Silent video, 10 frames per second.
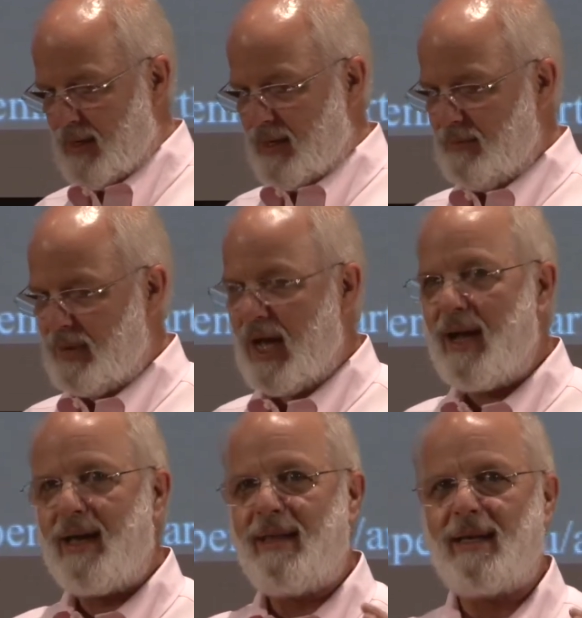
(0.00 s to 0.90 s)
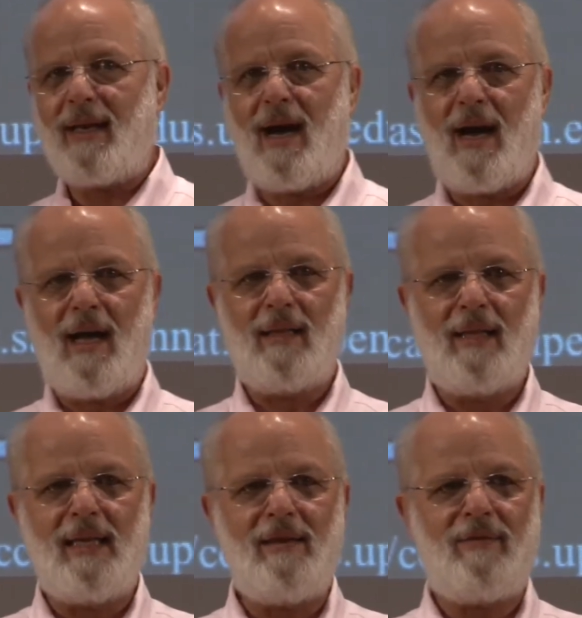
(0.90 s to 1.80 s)
The Ba and the Ka
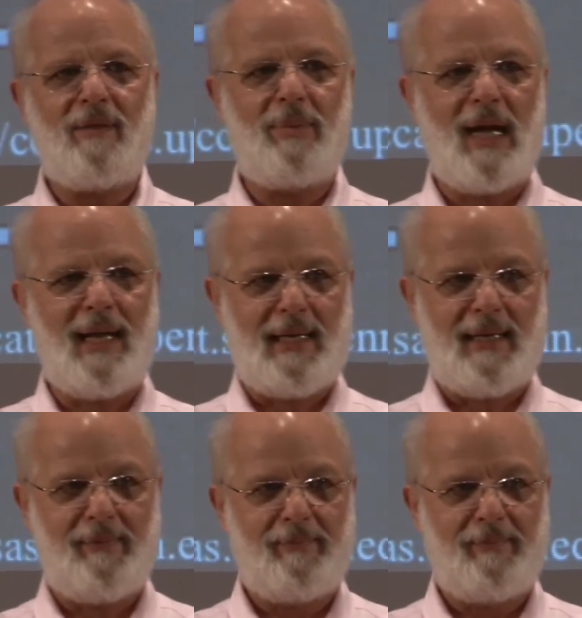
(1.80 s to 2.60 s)
leave the body.